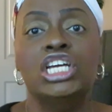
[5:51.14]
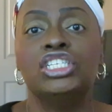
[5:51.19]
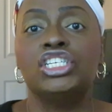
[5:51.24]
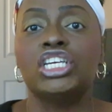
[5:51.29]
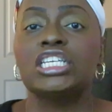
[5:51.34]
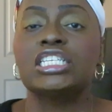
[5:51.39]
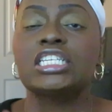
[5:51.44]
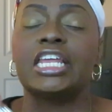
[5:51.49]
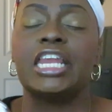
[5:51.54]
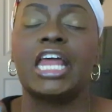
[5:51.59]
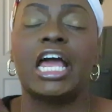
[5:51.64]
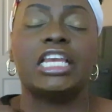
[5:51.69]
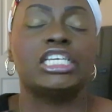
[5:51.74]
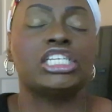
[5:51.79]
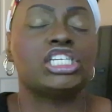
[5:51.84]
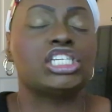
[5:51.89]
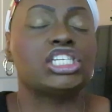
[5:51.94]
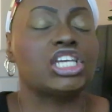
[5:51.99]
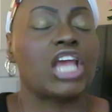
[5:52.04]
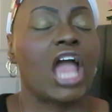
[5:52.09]
just got out
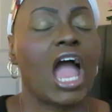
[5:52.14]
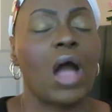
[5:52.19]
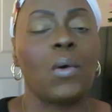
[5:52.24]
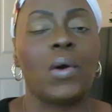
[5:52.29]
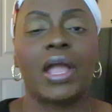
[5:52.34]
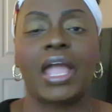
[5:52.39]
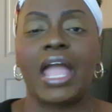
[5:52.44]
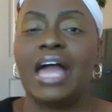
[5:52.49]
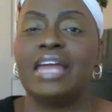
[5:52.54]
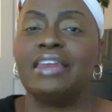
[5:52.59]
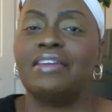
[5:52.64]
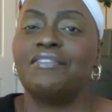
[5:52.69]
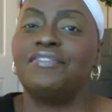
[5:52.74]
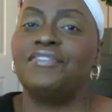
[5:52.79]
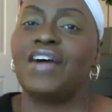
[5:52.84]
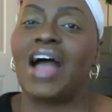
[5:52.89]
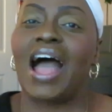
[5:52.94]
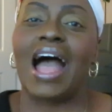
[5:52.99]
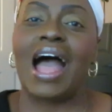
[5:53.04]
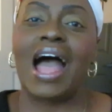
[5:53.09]
the shower kind of
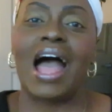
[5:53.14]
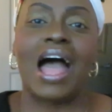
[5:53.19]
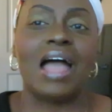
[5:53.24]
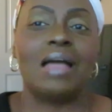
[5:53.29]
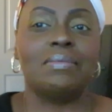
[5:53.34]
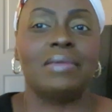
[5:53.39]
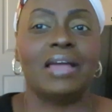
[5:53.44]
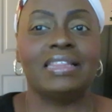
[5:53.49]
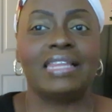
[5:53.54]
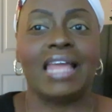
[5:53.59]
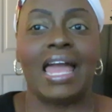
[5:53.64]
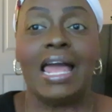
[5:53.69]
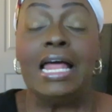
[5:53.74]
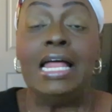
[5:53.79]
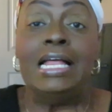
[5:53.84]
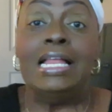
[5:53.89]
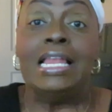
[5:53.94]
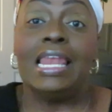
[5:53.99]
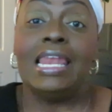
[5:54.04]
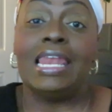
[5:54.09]
vibe. Like that
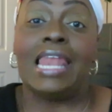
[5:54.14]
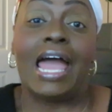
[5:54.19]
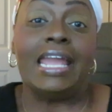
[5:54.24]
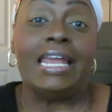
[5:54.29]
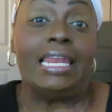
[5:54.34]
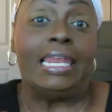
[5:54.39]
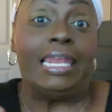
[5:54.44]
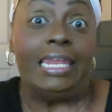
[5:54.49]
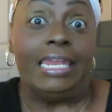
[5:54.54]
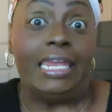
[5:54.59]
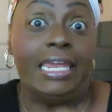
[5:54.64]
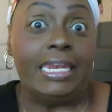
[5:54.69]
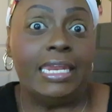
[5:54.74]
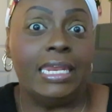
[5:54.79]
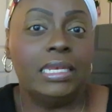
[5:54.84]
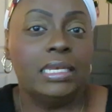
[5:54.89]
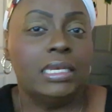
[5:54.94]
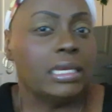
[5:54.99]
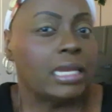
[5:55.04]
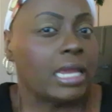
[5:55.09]
light
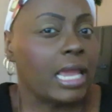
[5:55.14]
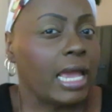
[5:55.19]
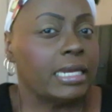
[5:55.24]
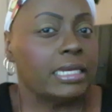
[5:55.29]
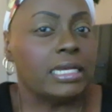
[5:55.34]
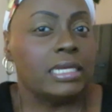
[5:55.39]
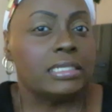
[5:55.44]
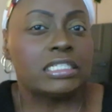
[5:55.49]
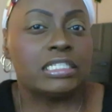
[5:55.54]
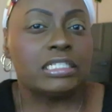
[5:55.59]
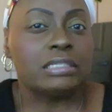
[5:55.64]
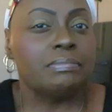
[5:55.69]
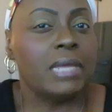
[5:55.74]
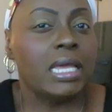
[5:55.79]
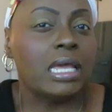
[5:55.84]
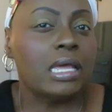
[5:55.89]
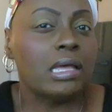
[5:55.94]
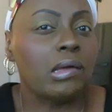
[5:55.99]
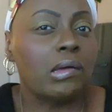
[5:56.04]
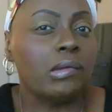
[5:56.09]
linen kind of
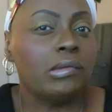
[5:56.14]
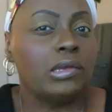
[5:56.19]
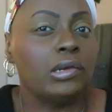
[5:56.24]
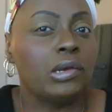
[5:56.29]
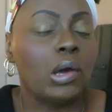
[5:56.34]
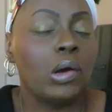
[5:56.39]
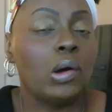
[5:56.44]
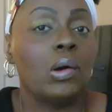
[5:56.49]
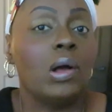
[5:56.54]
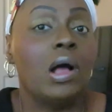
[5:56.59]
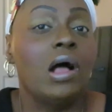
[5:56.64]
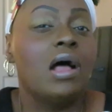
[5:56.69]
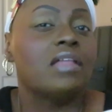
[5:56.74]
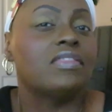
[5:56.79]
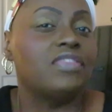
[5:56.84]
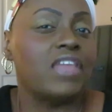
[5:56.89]
smell, you know.